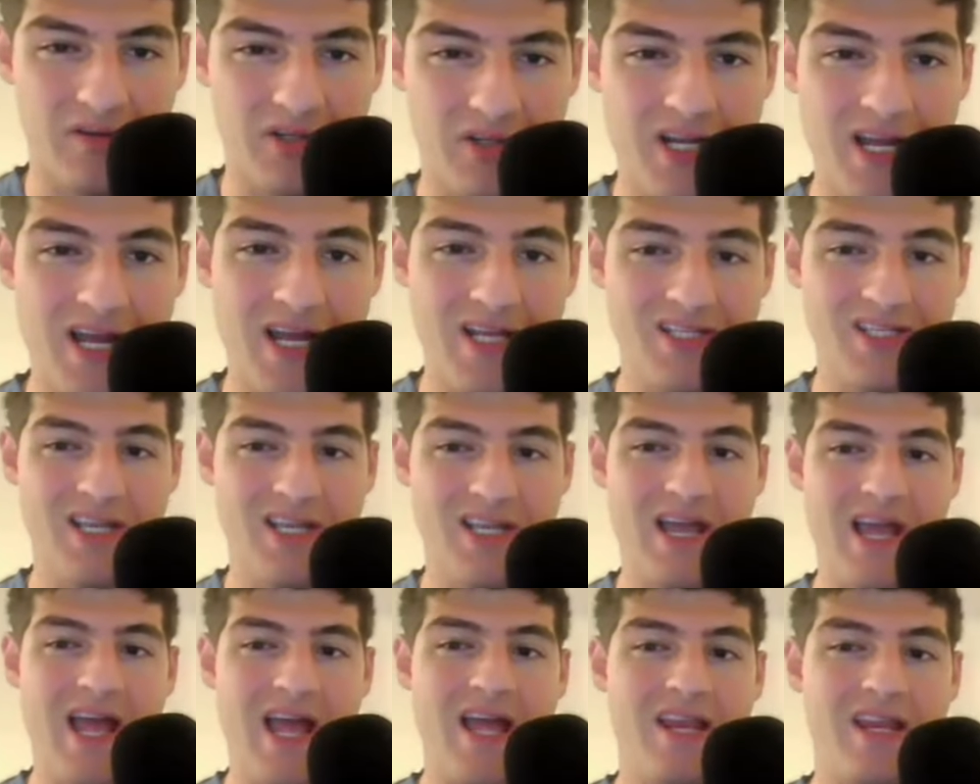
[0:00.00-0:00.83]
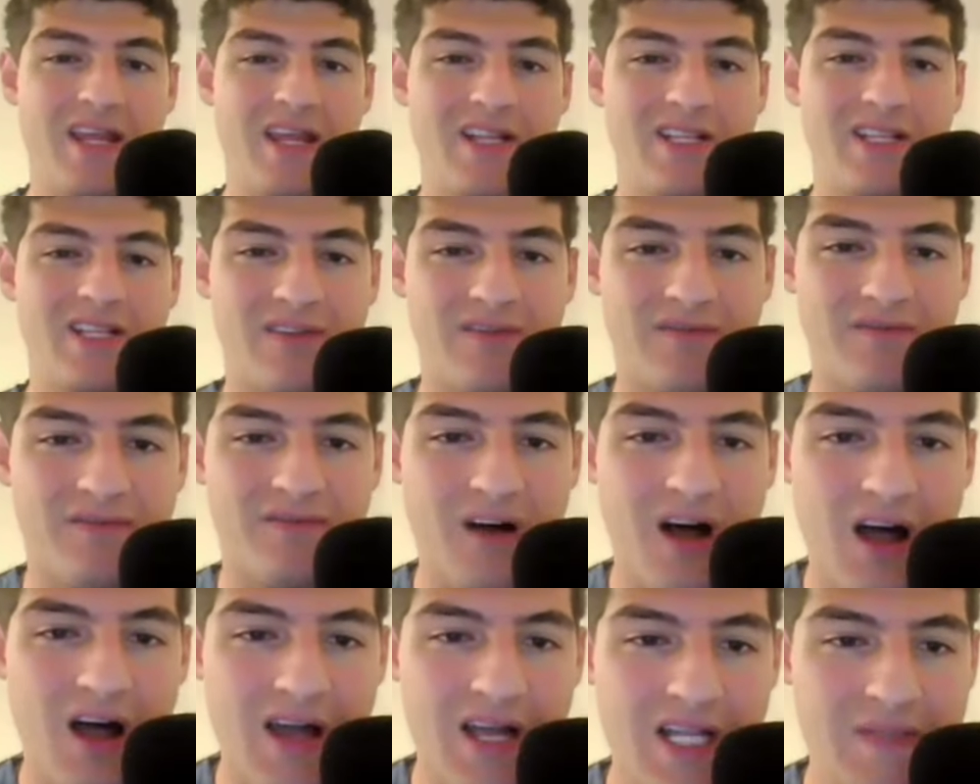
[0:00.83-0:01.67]
of chess, and it's
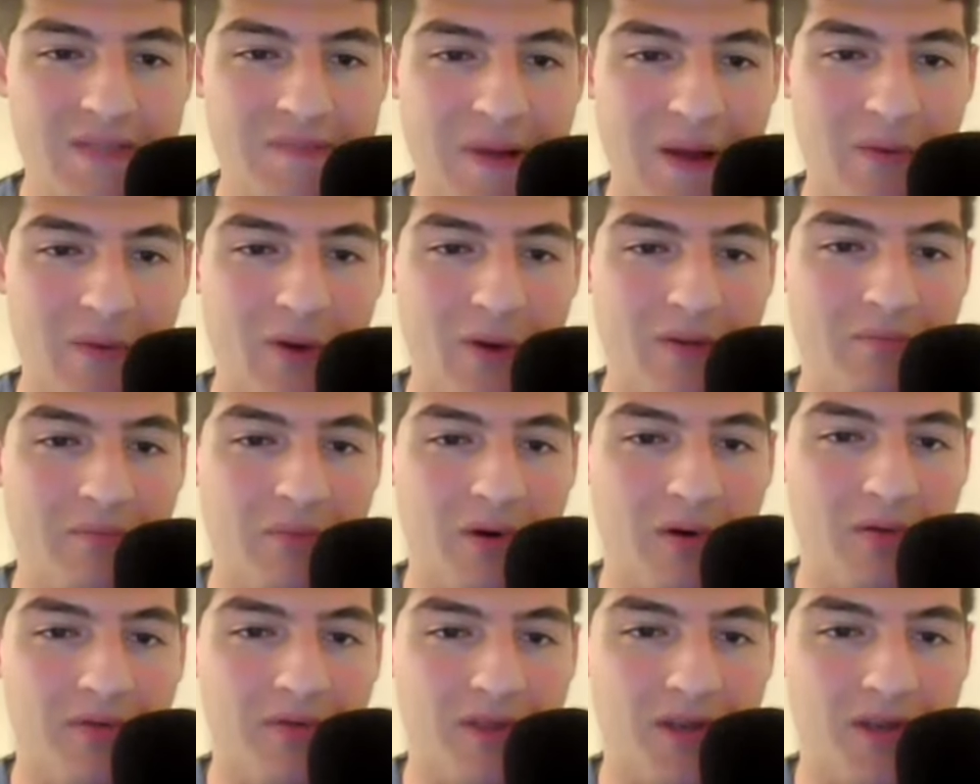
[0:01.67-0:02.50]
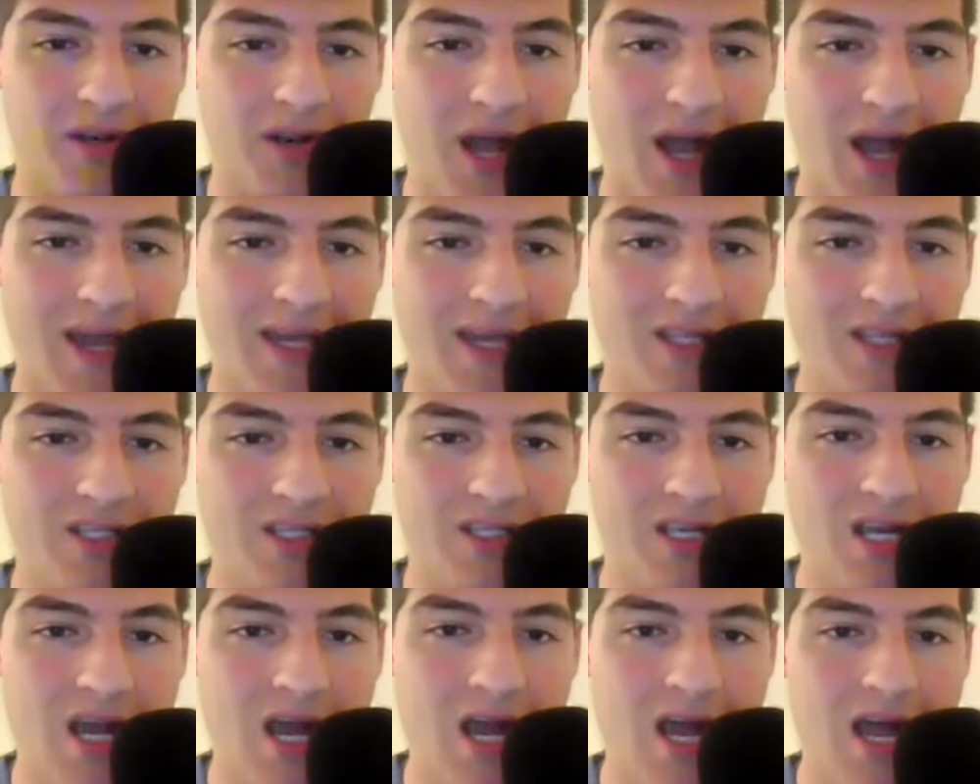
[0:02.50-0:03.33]
defined by when both the
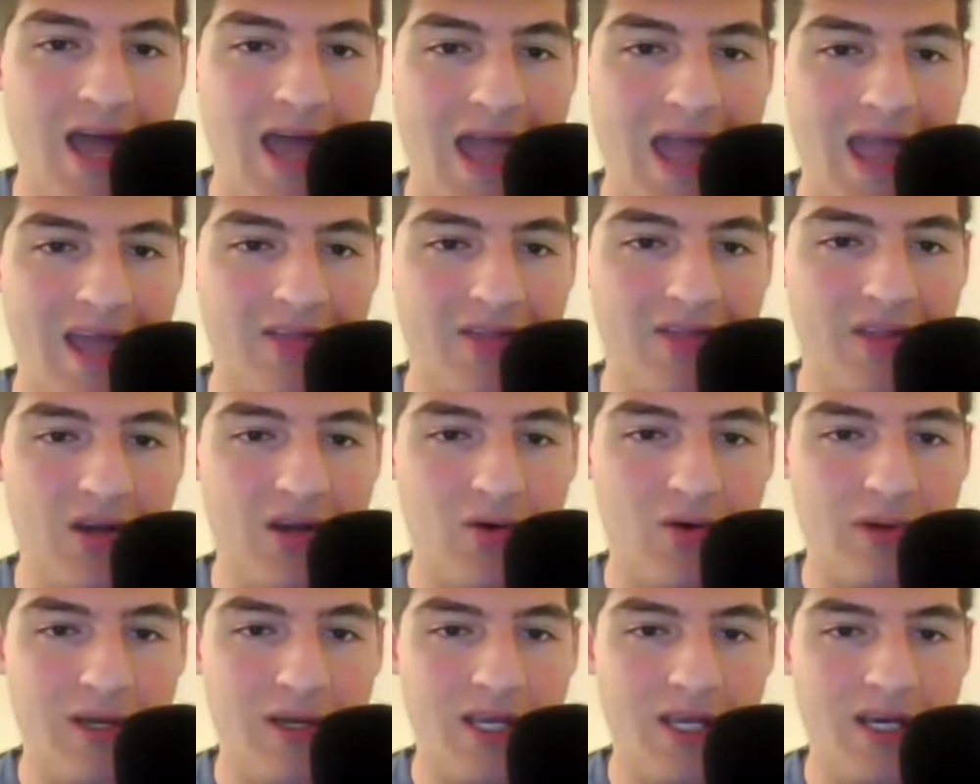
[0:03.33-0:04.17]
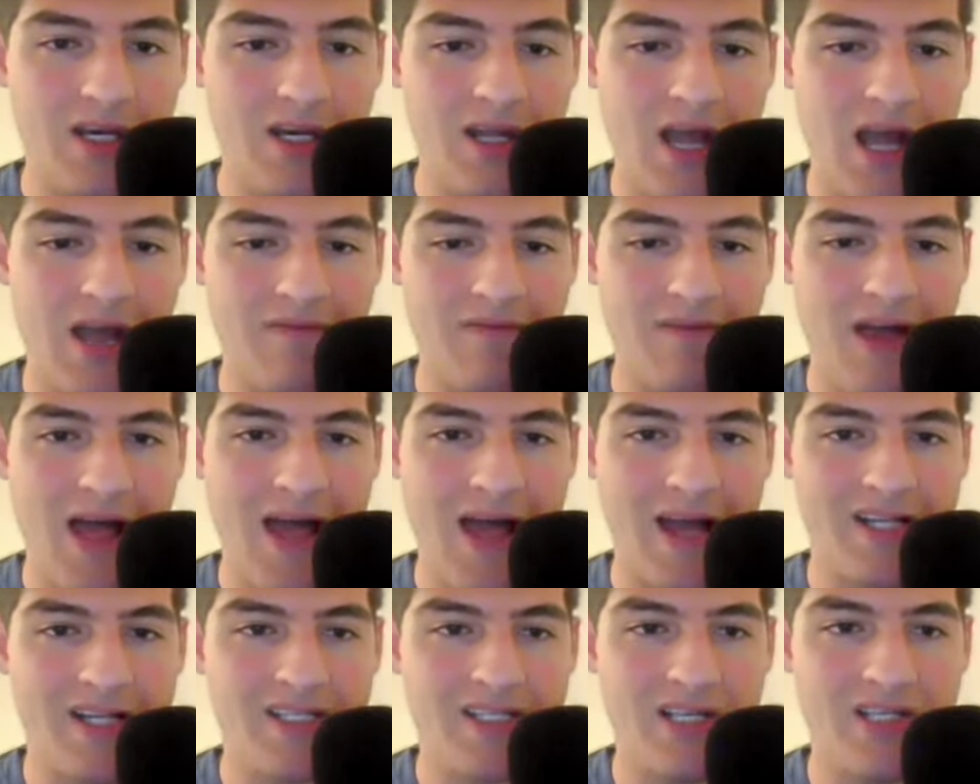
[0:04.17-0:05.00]
knight and the queen have
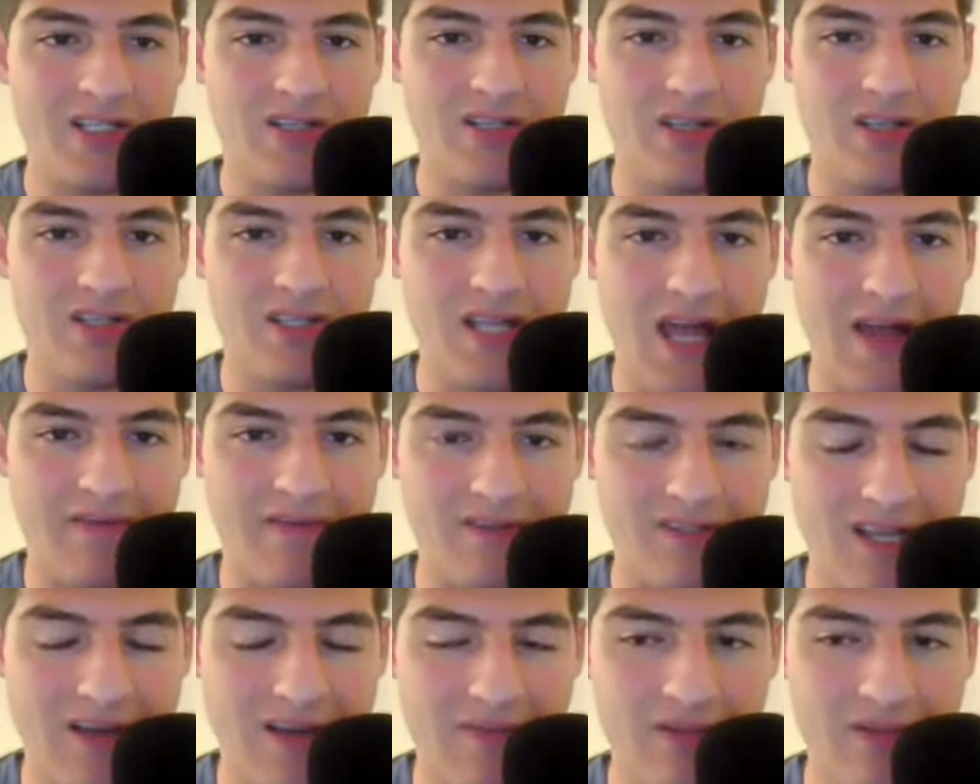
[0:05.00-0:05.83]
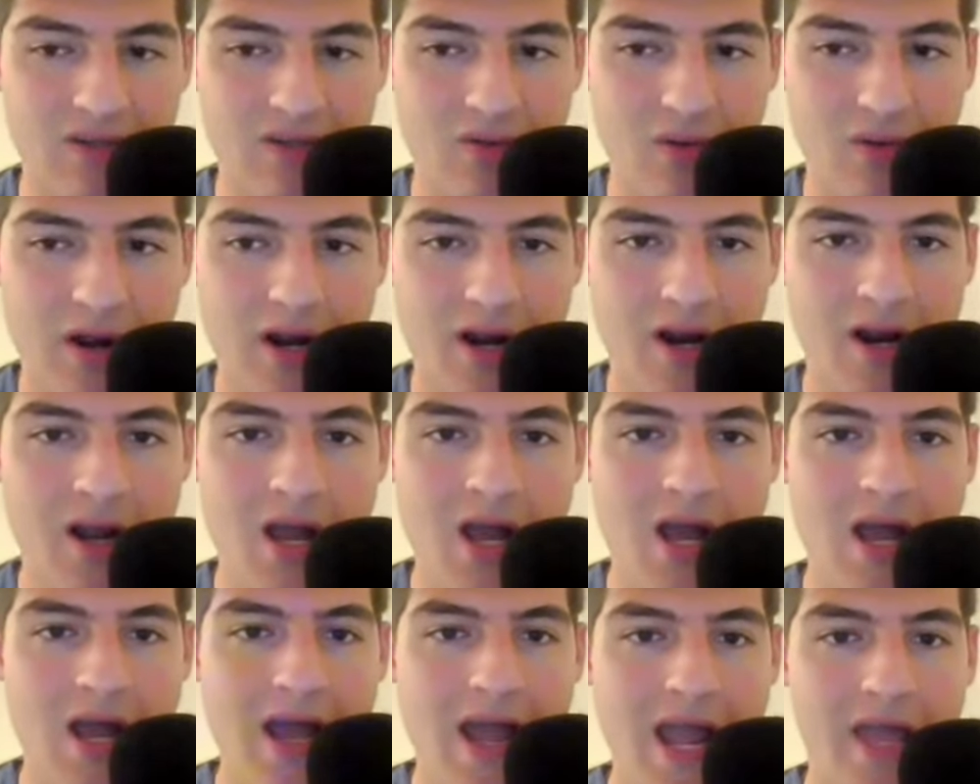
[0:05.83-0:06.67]
access to this f7 square,
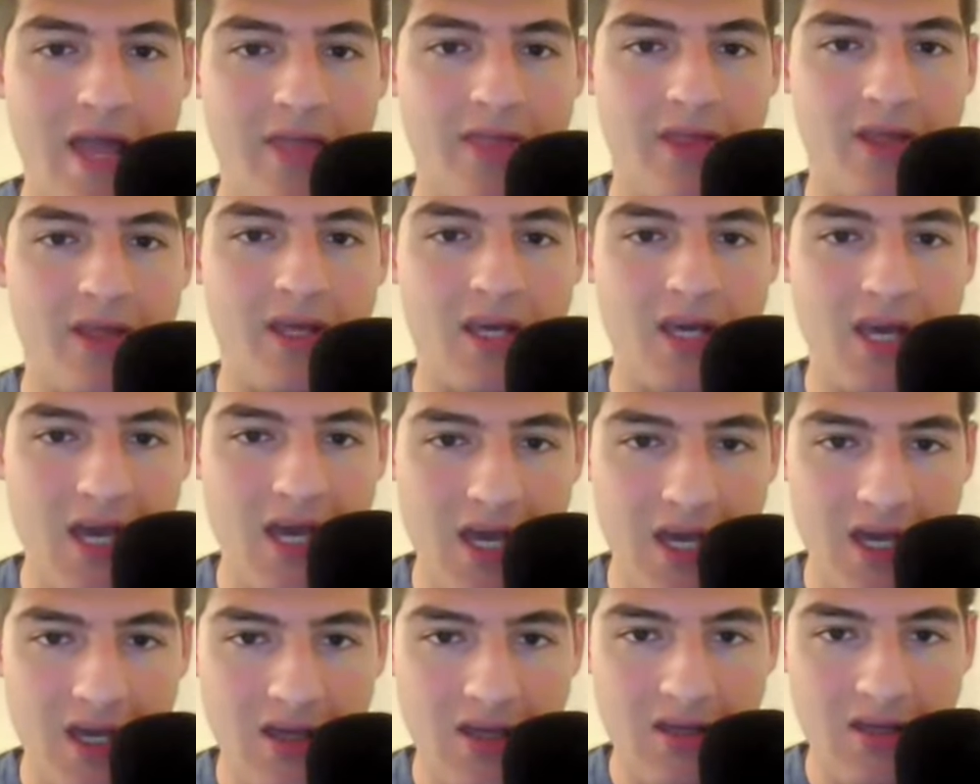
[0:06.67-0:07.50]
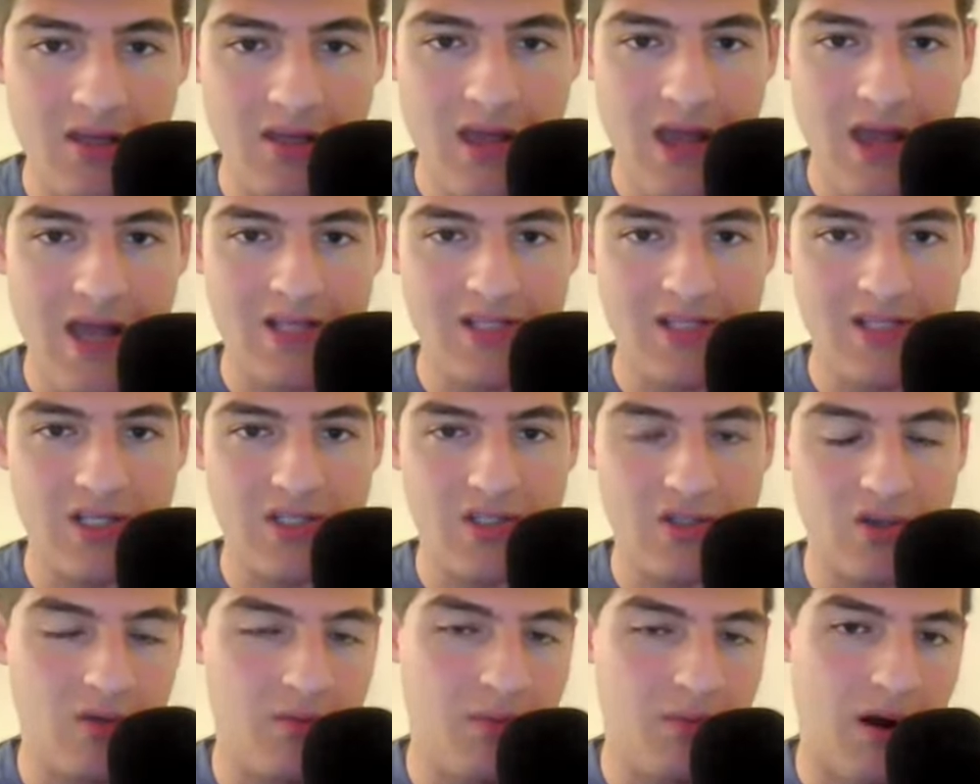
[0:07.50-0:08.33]
and the king has these
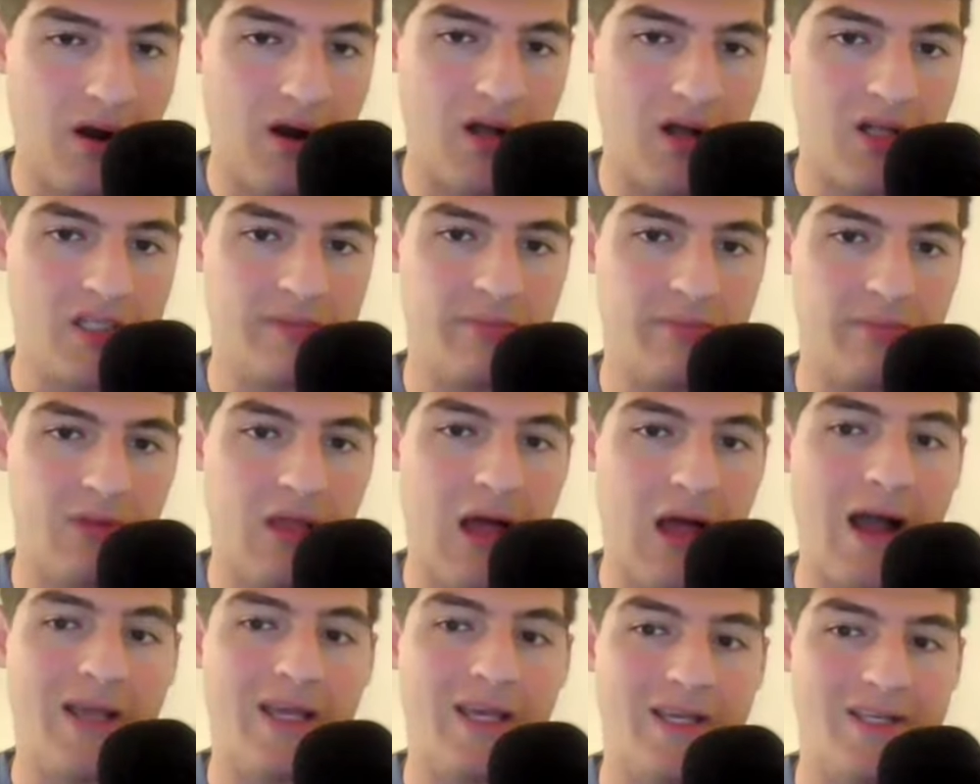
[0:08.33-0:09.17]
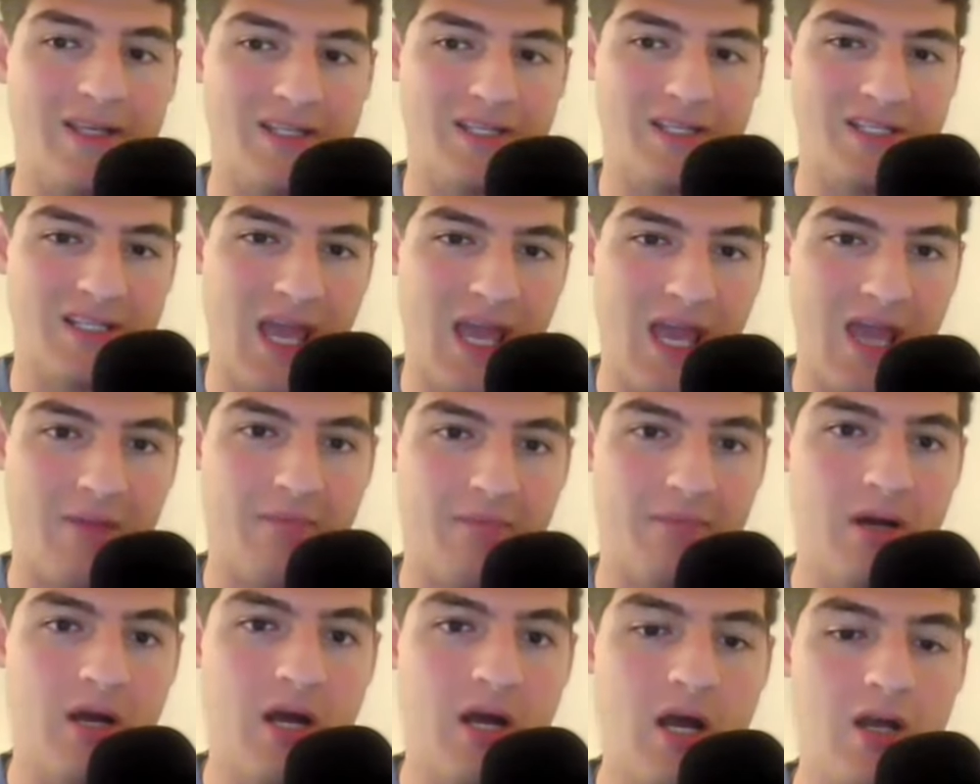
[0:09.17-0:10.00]
two pawns blocking his
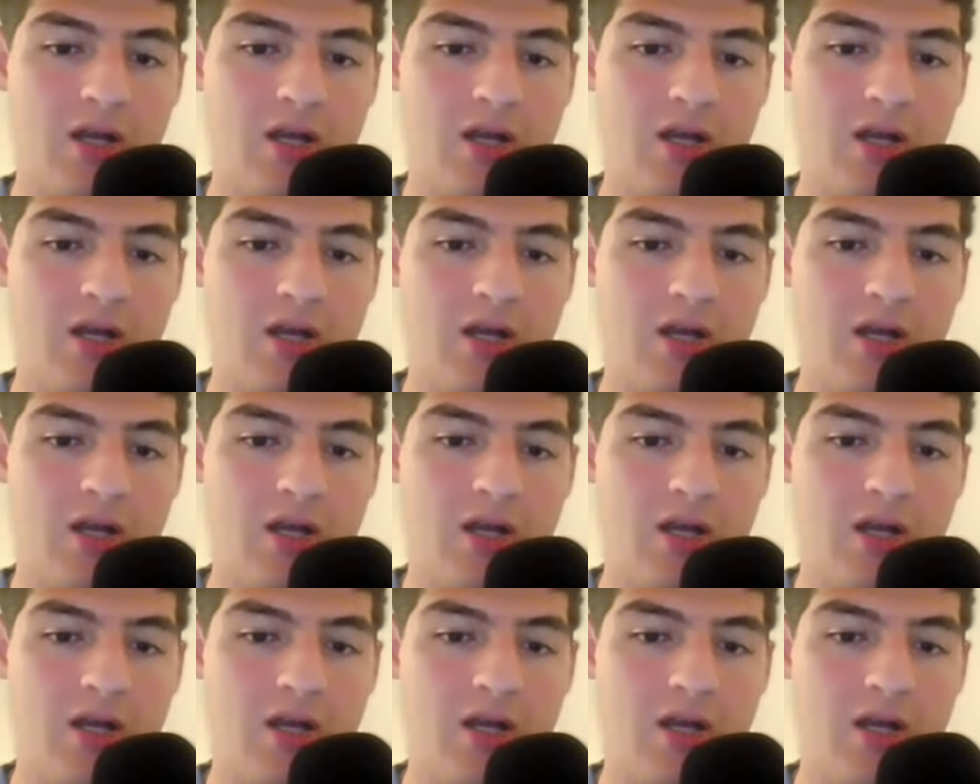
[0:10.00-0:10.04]
escape.